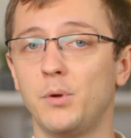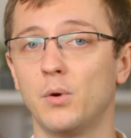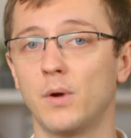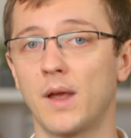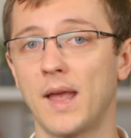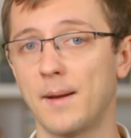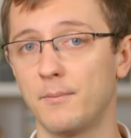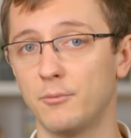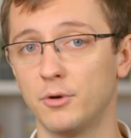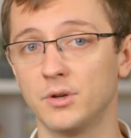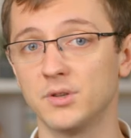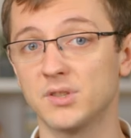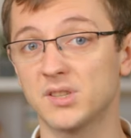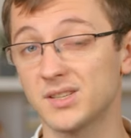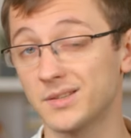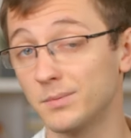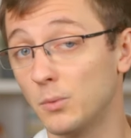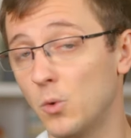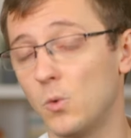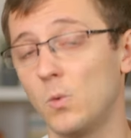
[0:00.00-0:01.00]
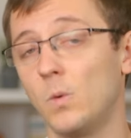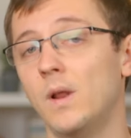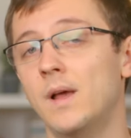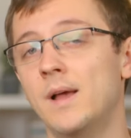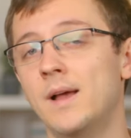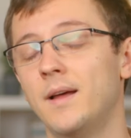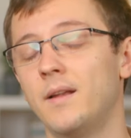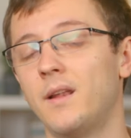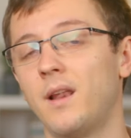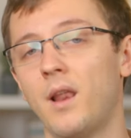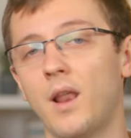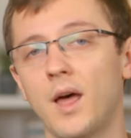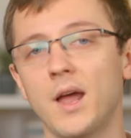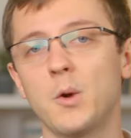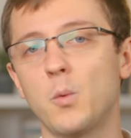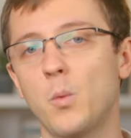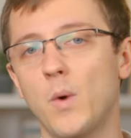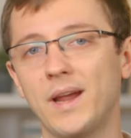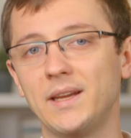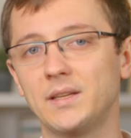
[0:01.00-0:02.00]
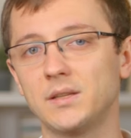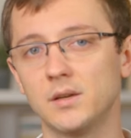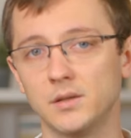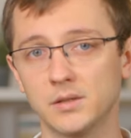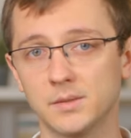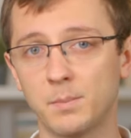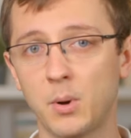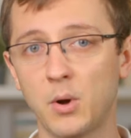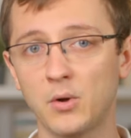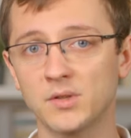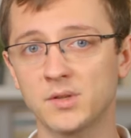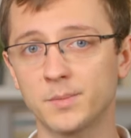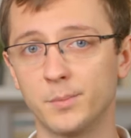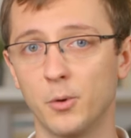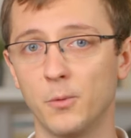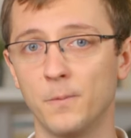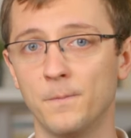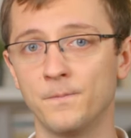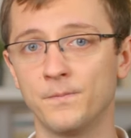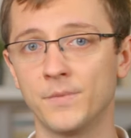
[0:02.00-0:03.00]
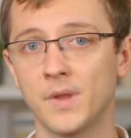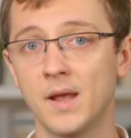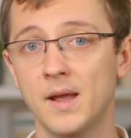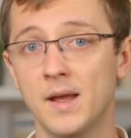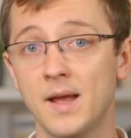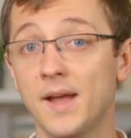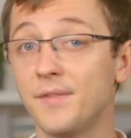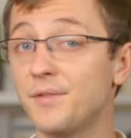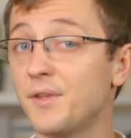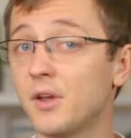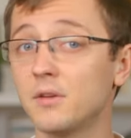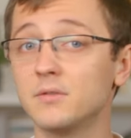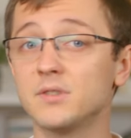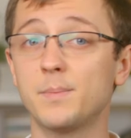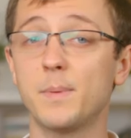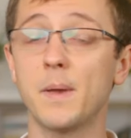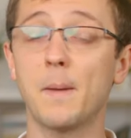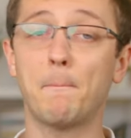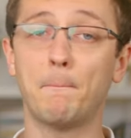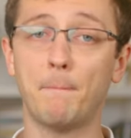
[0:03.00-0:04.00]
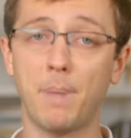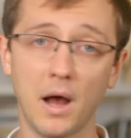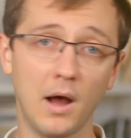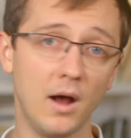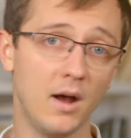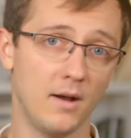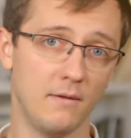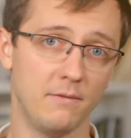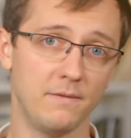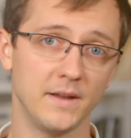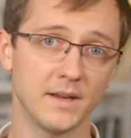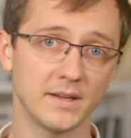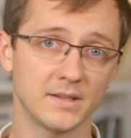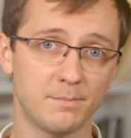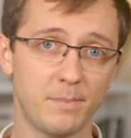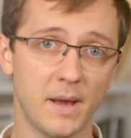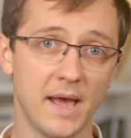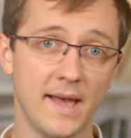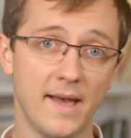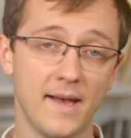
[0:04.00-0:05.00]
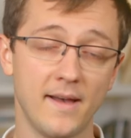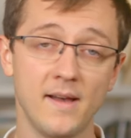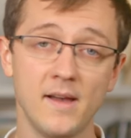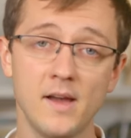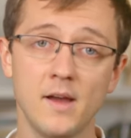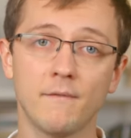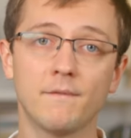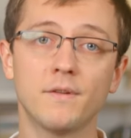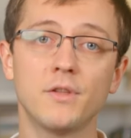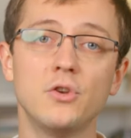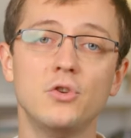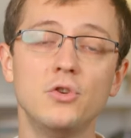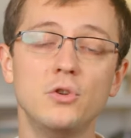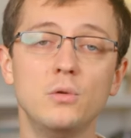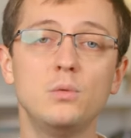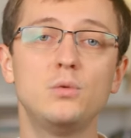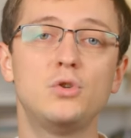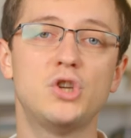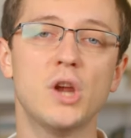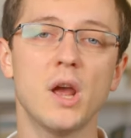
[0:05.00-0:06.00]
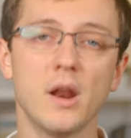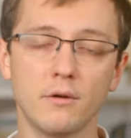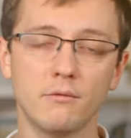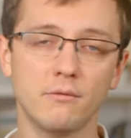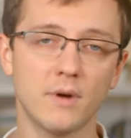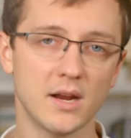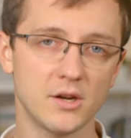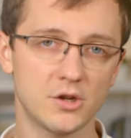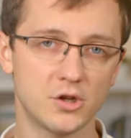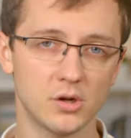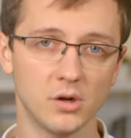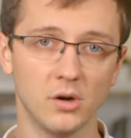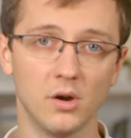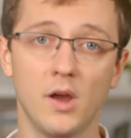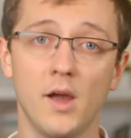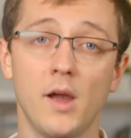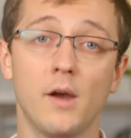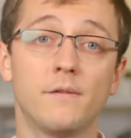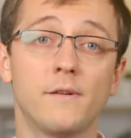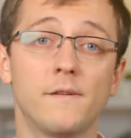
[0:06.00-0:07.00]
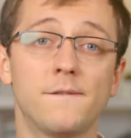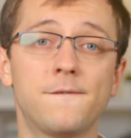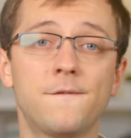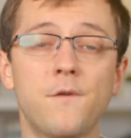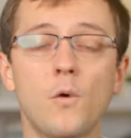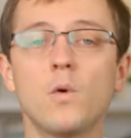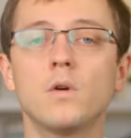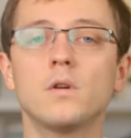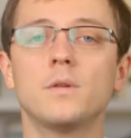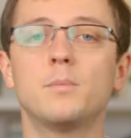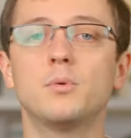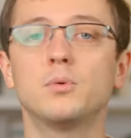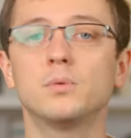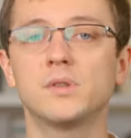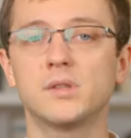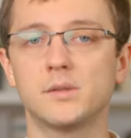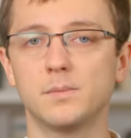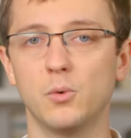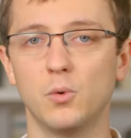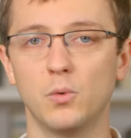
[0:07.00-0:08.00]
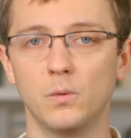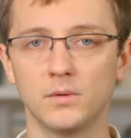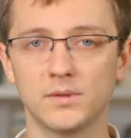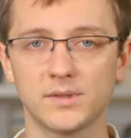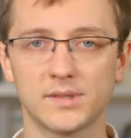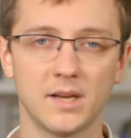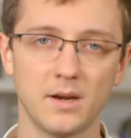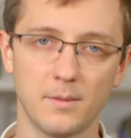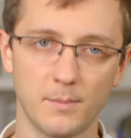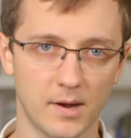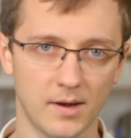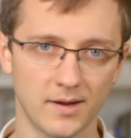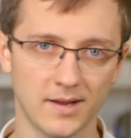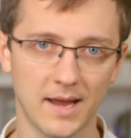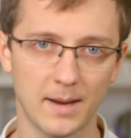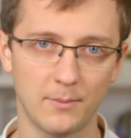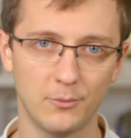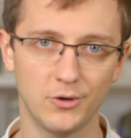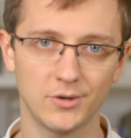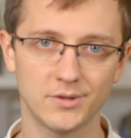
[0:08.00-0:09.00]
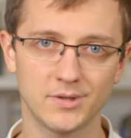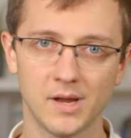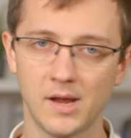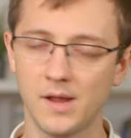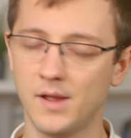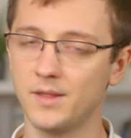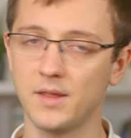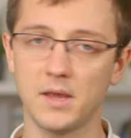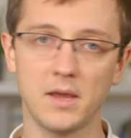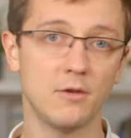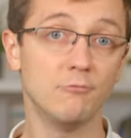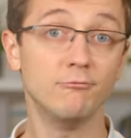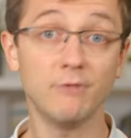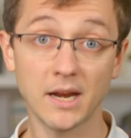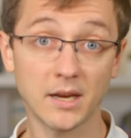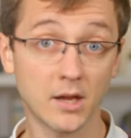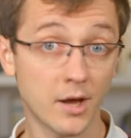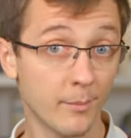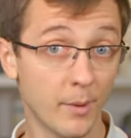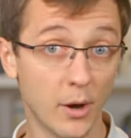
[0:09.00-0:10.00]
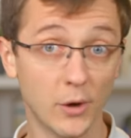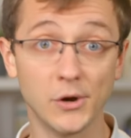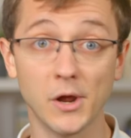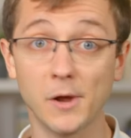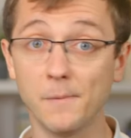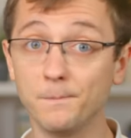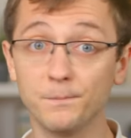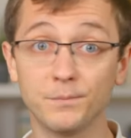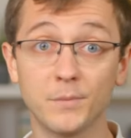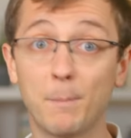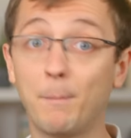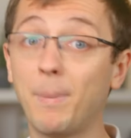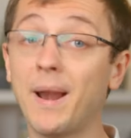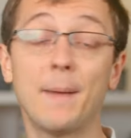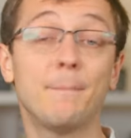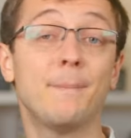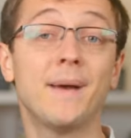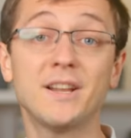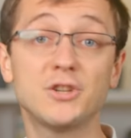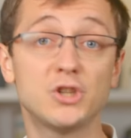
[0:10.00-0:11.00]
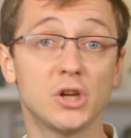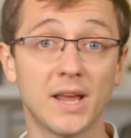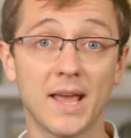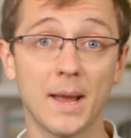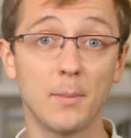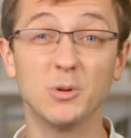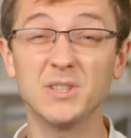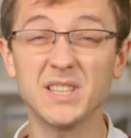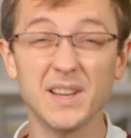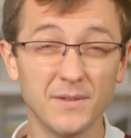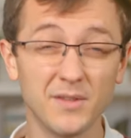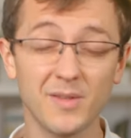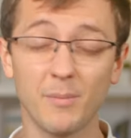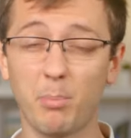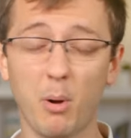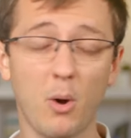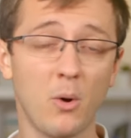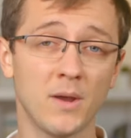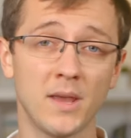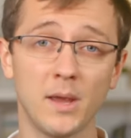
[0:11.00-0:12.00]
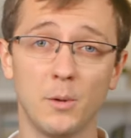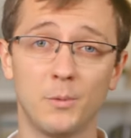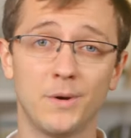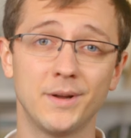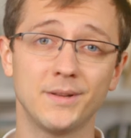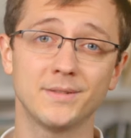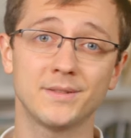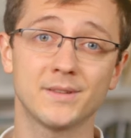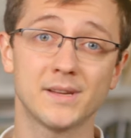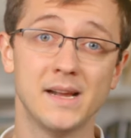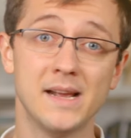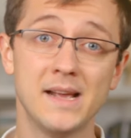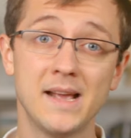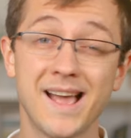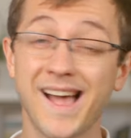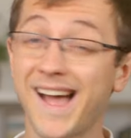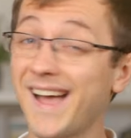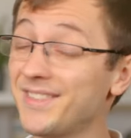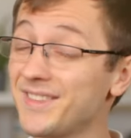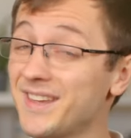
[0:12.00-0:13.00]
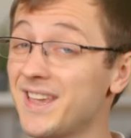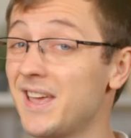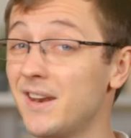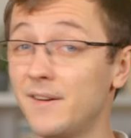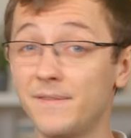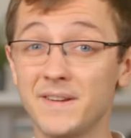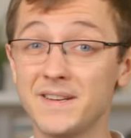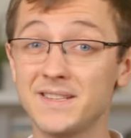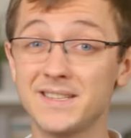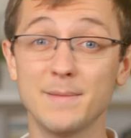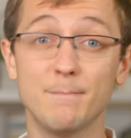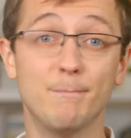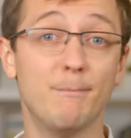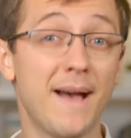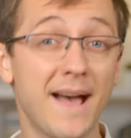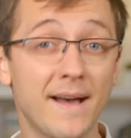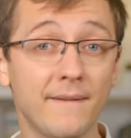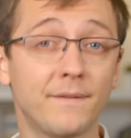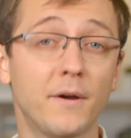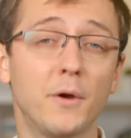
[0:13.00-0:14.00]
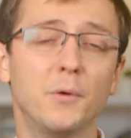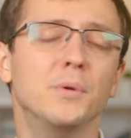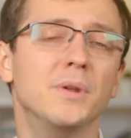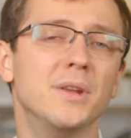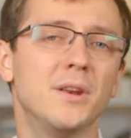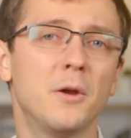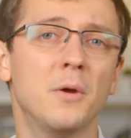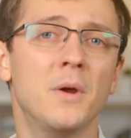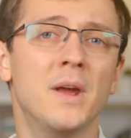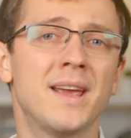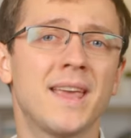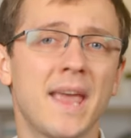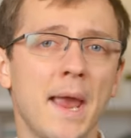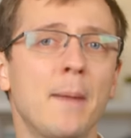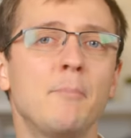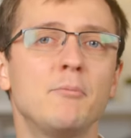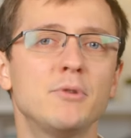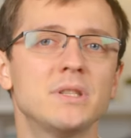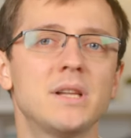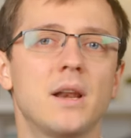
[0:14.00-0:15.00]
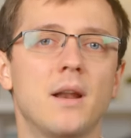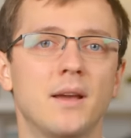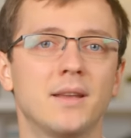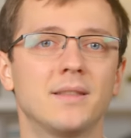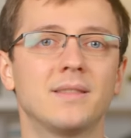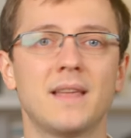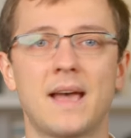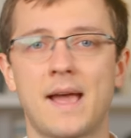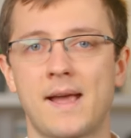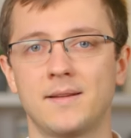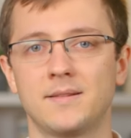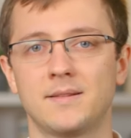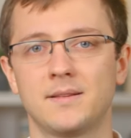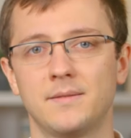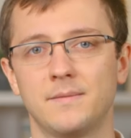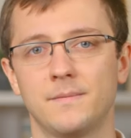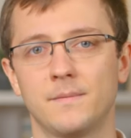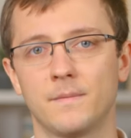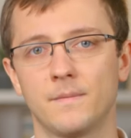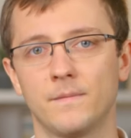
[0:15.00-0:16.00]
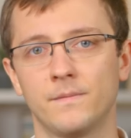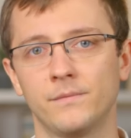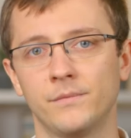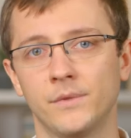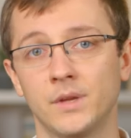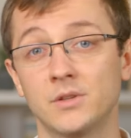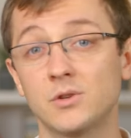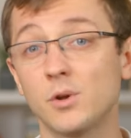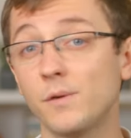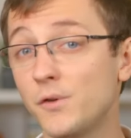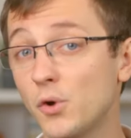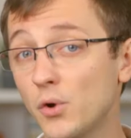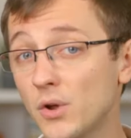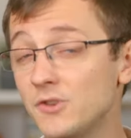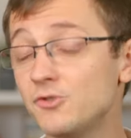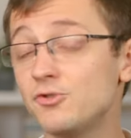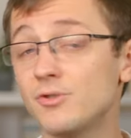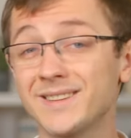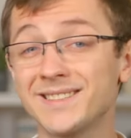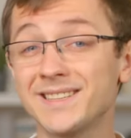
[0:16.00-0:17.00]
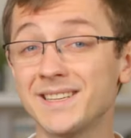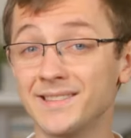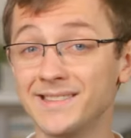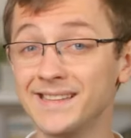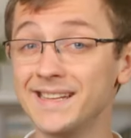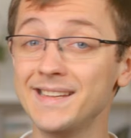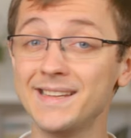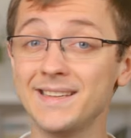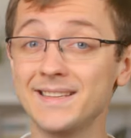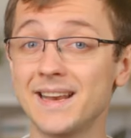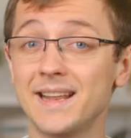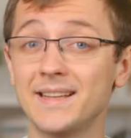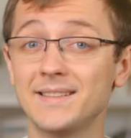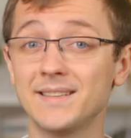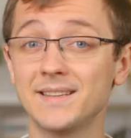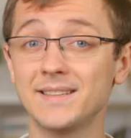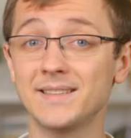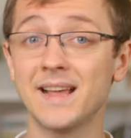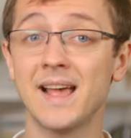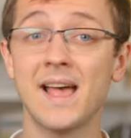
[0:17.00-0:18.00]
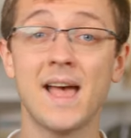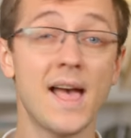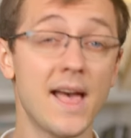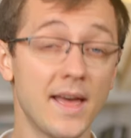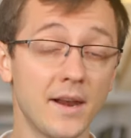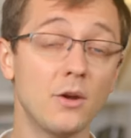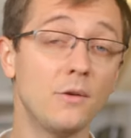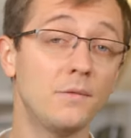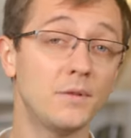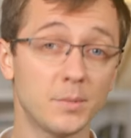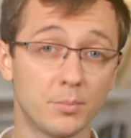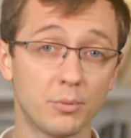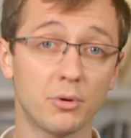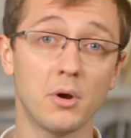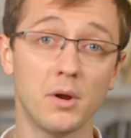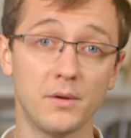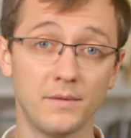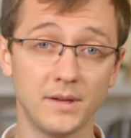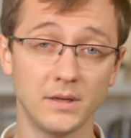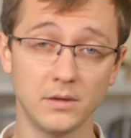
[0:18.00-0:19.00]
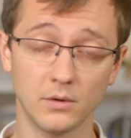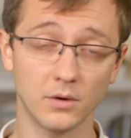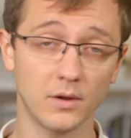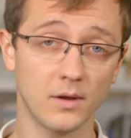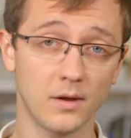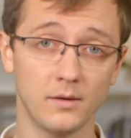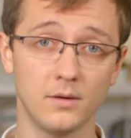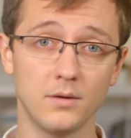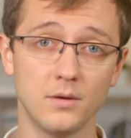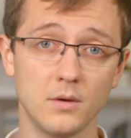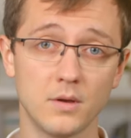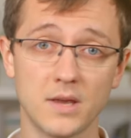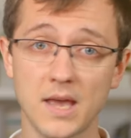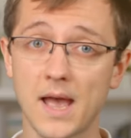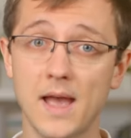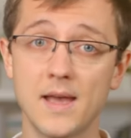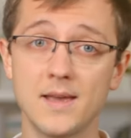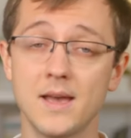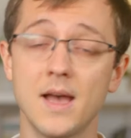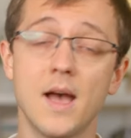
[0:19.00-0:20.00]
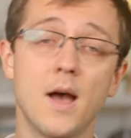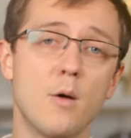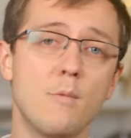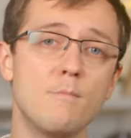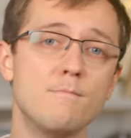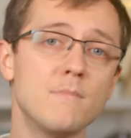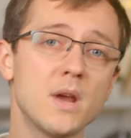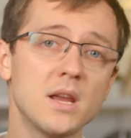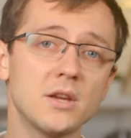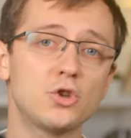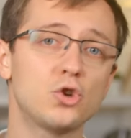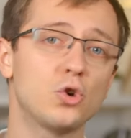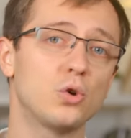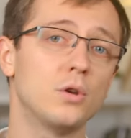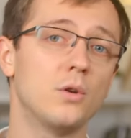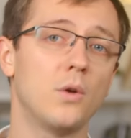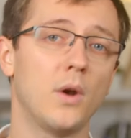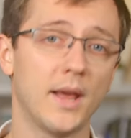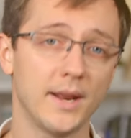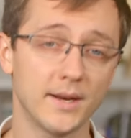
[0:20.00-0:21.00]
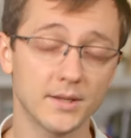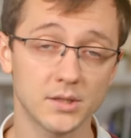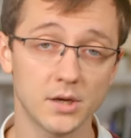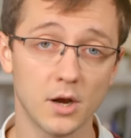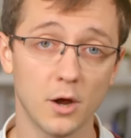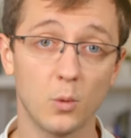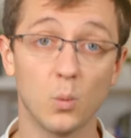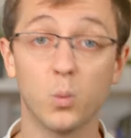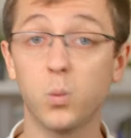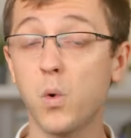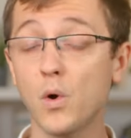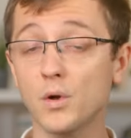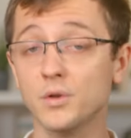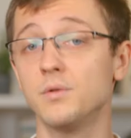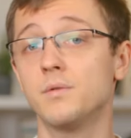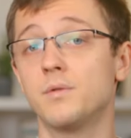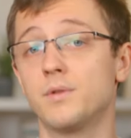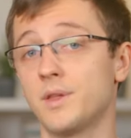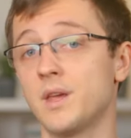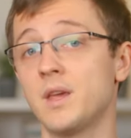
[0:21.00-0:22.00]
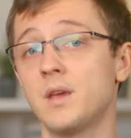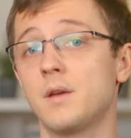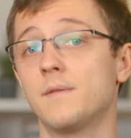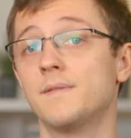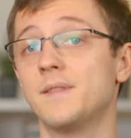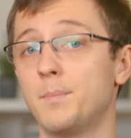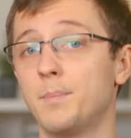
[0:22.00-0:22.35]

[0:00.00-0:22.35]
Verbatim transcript: your camera as small and lightweight as possible. And they're going to be a perfect pair for the new generation of affordable small cinema cameras, the RED Komodo, Blackmagic cameras, even the pocket ones, and the Kinefinity Mavo, you know, cameras like that. So if you're interested in these lenses, head over to proav dot co dot U K and make sure you let us know what you think of